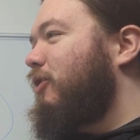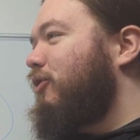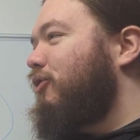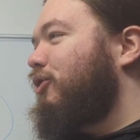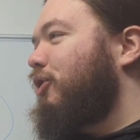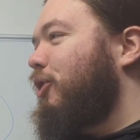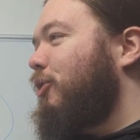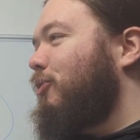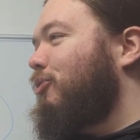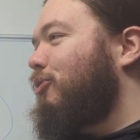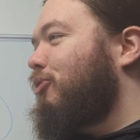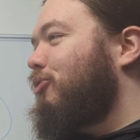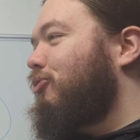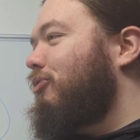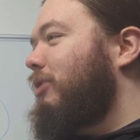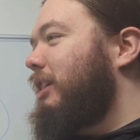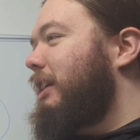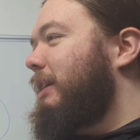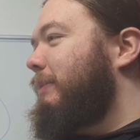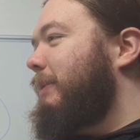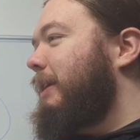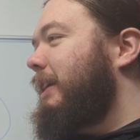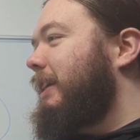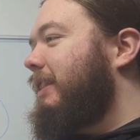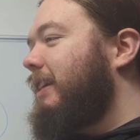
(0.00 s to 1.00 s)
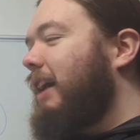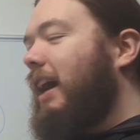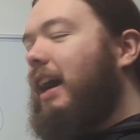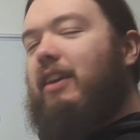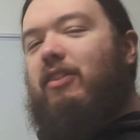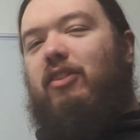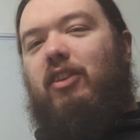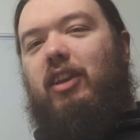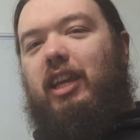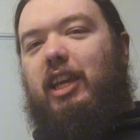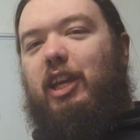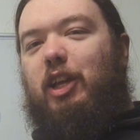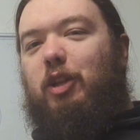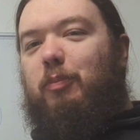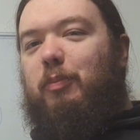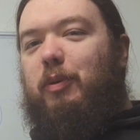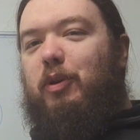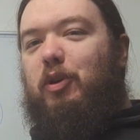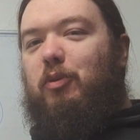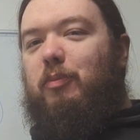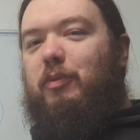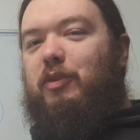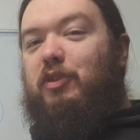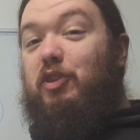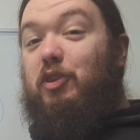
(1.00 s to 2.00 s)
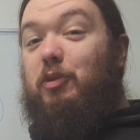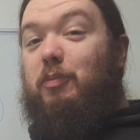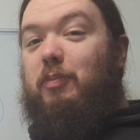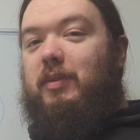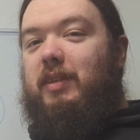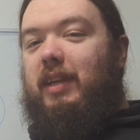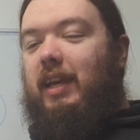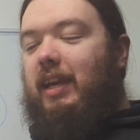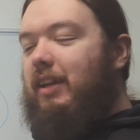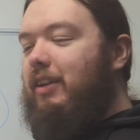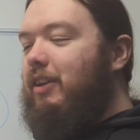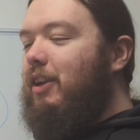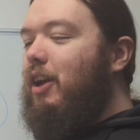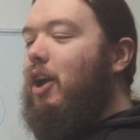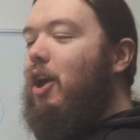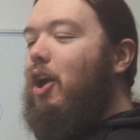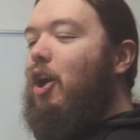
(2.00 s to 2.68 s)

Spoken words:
so screamy that I think he'll become a Super Saiyan.